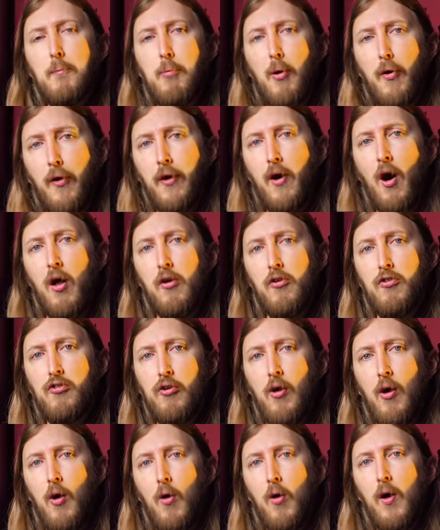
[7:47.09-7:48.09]
putting on a
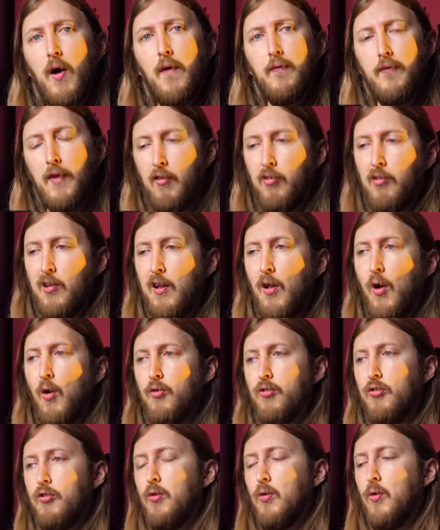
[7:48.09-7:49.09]
show this
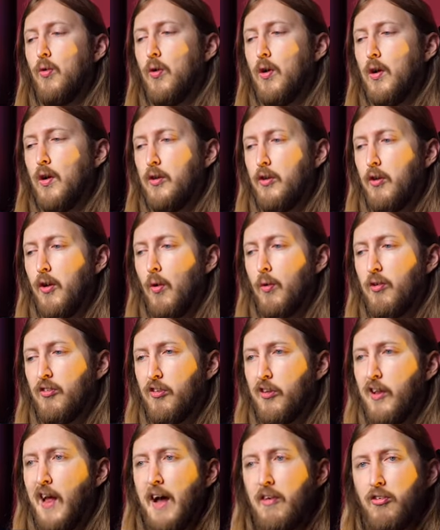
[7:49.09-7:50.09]
close to, you know,
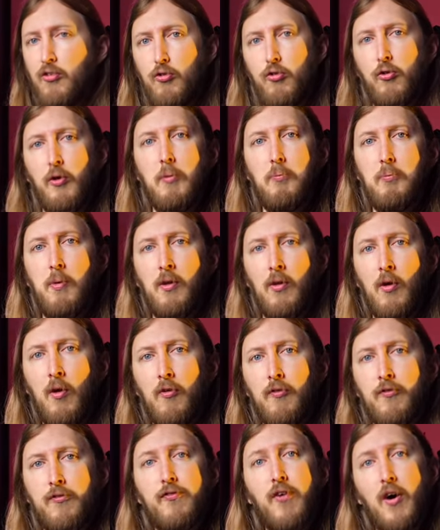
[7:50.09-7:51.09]
his last treatment of